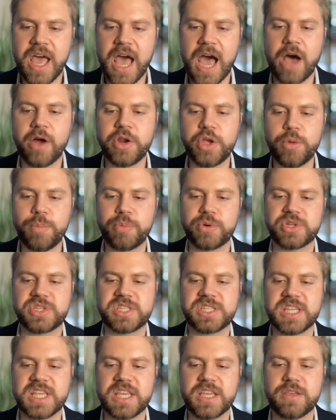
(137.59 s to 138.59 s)
How do you
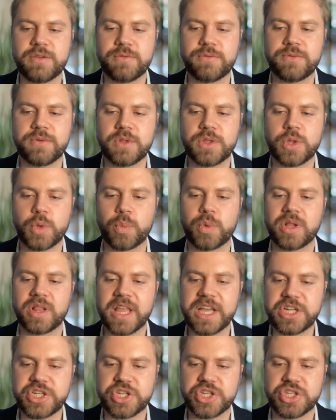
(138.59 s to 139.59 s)
perceive the
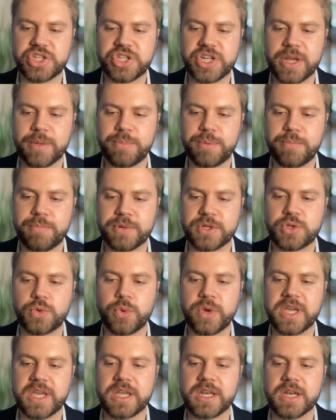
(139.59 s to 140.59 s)
relationship
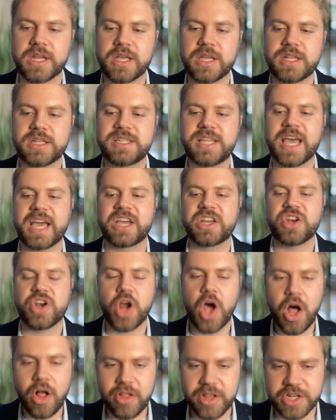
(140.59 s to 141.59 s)
between
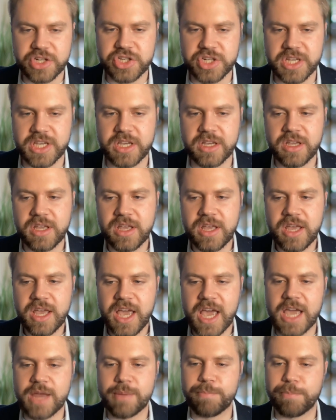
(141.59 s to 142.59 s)
technology
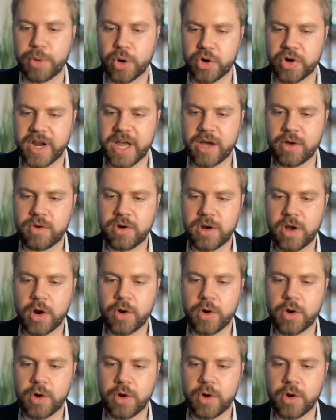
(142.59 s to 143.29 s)
and burnout?